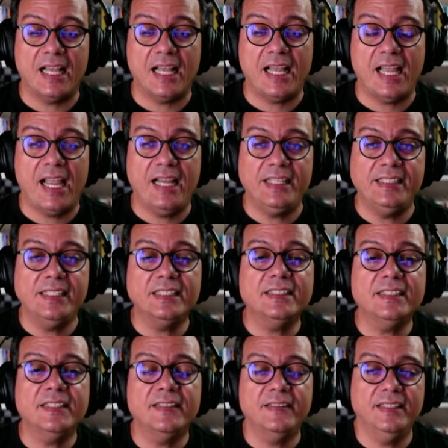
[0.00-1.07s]
And here's
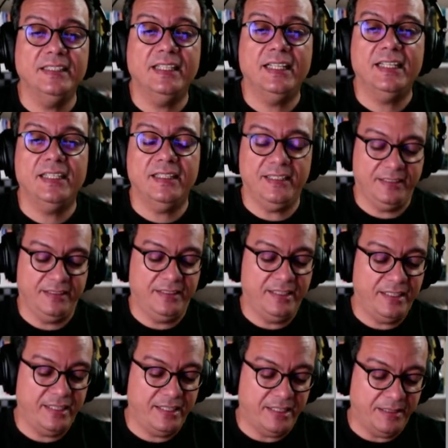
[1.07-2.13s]
the thing that
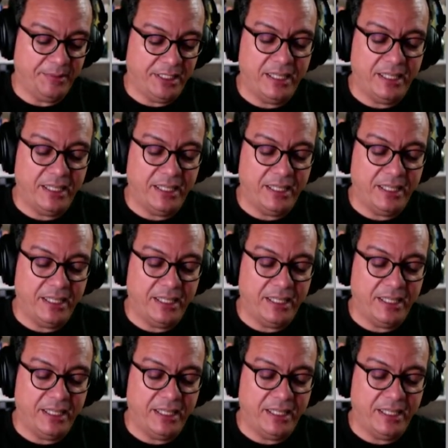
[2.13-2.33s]
I mean,